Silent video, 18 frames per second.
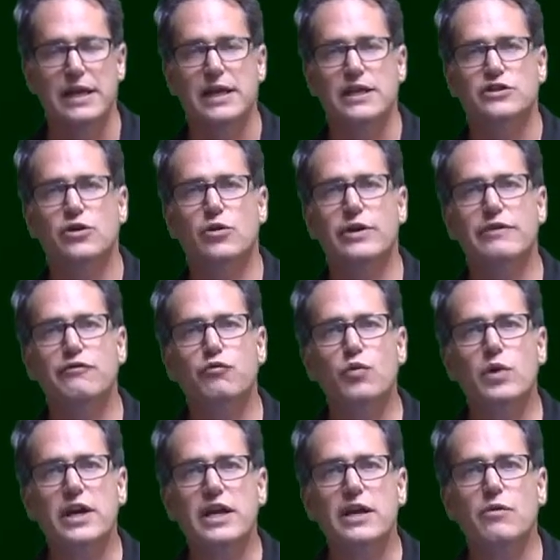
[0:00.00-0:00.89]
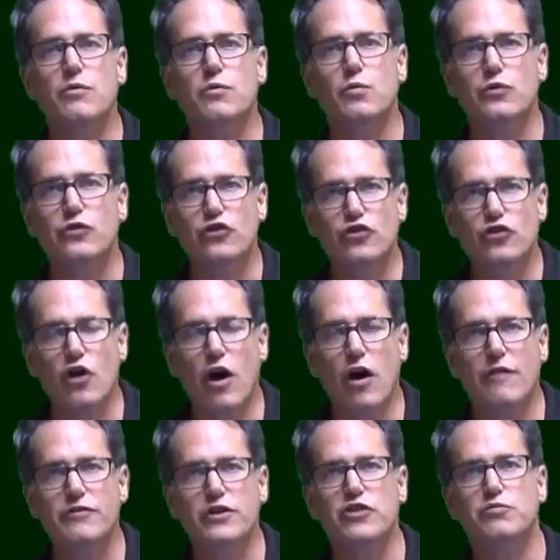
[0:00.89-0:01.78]
So if we're gonna
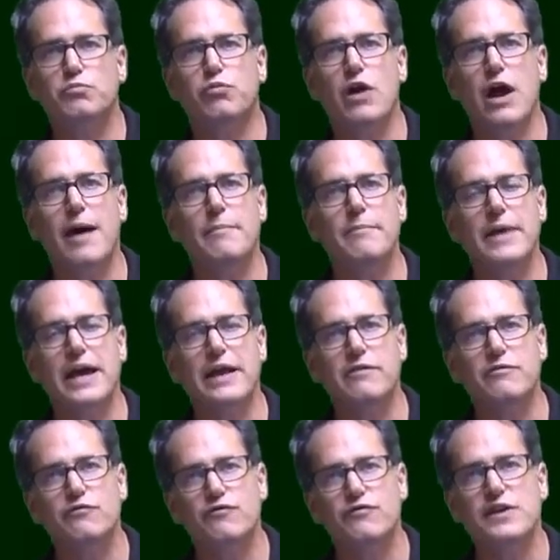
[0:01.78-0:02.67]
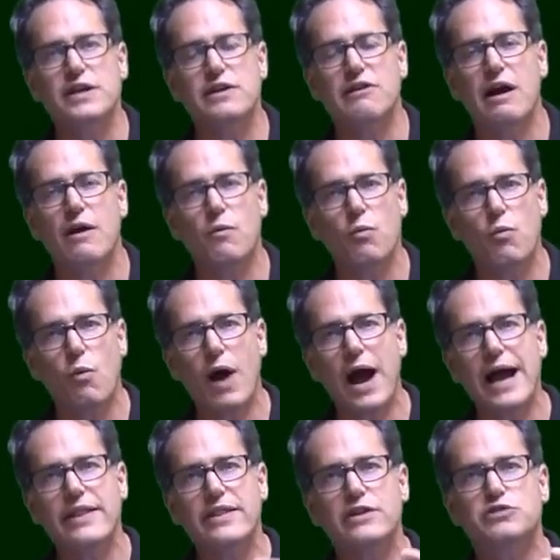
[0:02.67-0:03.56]
solve this problem and figure out
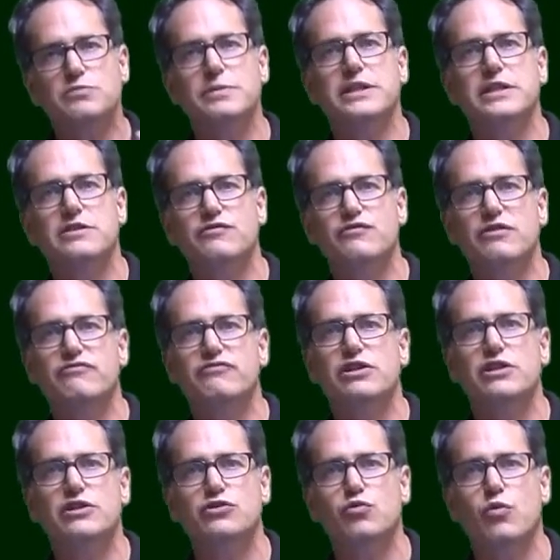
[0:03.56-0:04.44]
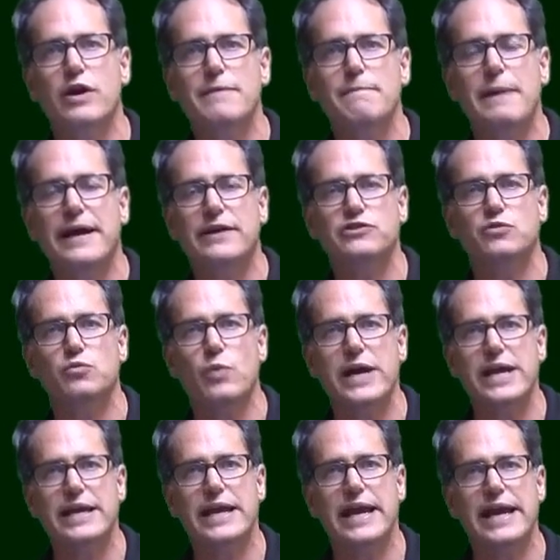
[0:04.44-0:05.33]
why there's been this 15 or 20 pounds of
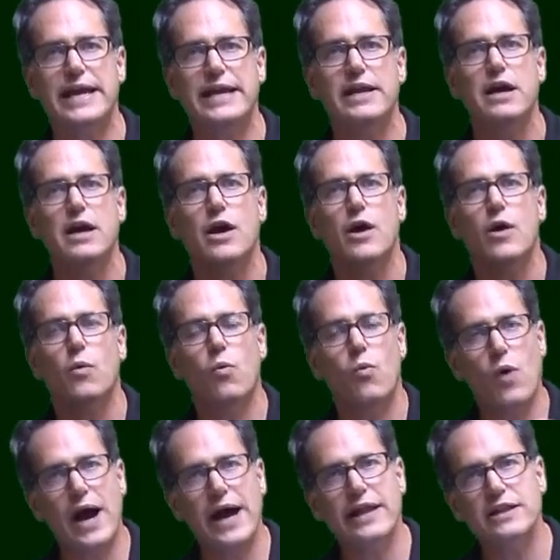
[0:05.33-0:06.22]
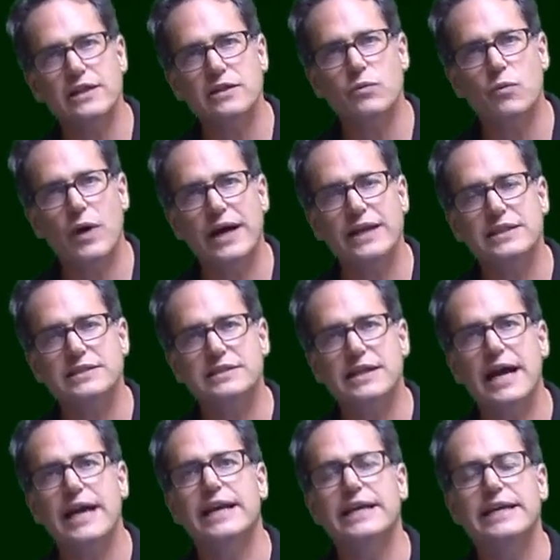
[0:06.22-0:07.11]
weight gain, why this
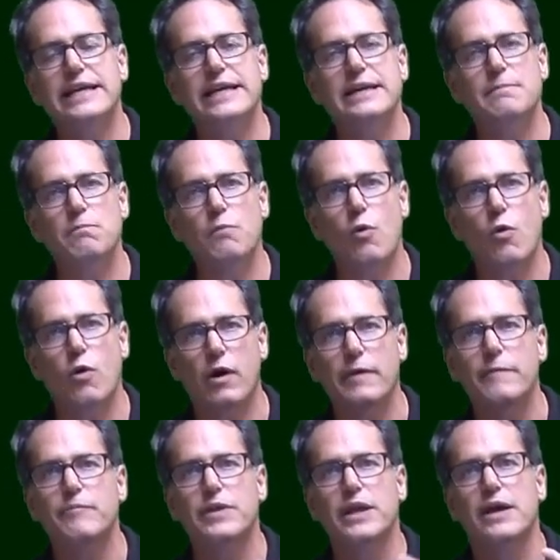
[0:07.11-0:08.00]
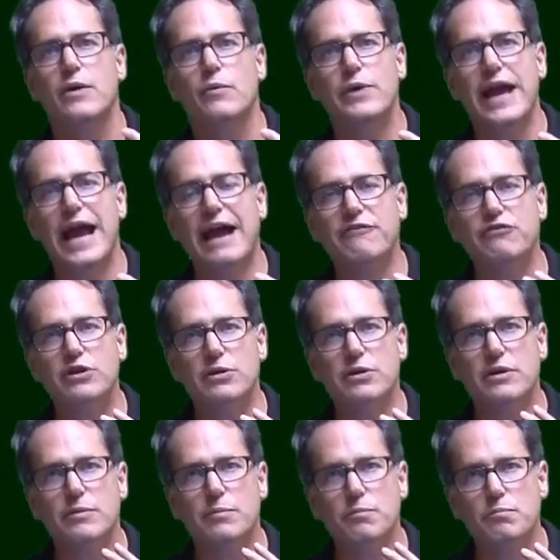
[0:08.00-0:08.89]
guy can eat more, we have
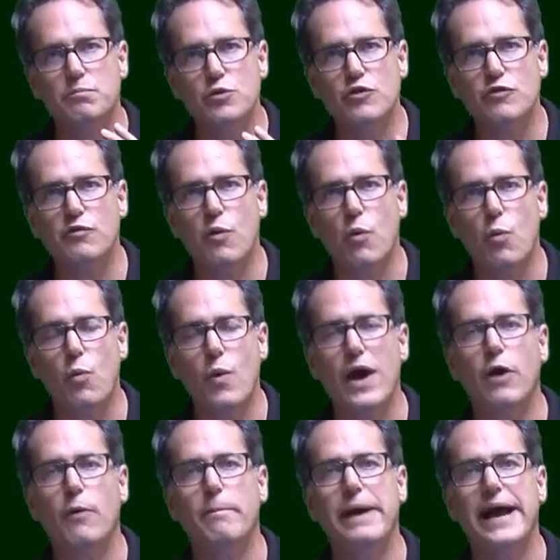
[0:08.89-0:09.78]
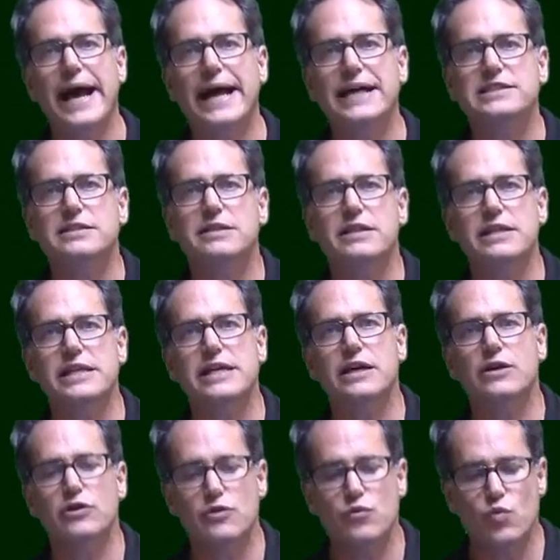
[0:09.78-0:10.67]
to move well past the
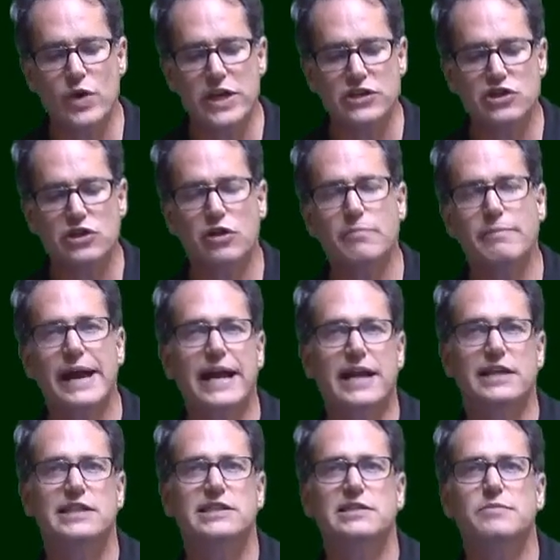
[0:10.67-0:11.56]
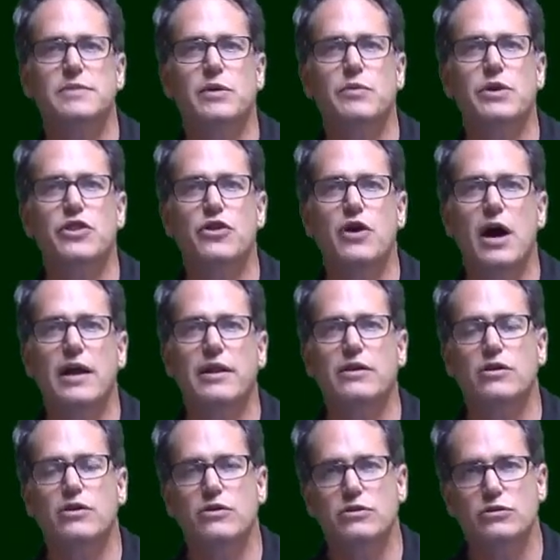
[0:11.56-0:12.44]
original mechanism that we
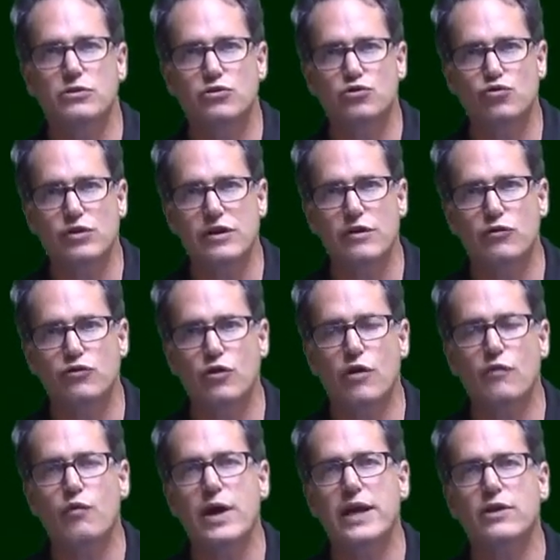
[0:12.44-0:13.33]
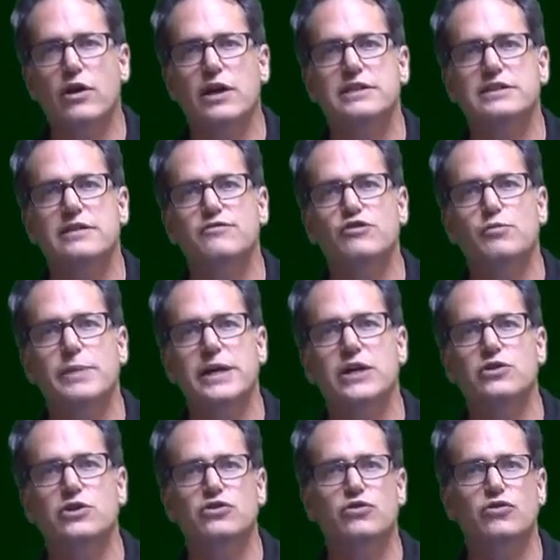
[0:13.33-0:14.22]
thought drove weight loss after
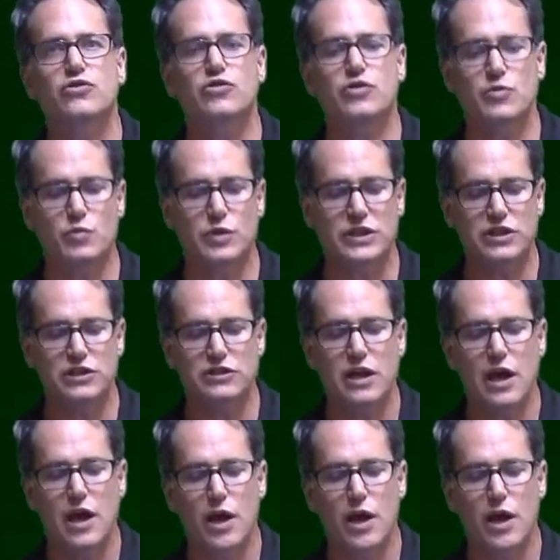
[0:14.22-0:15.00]
bariatric surgery, which is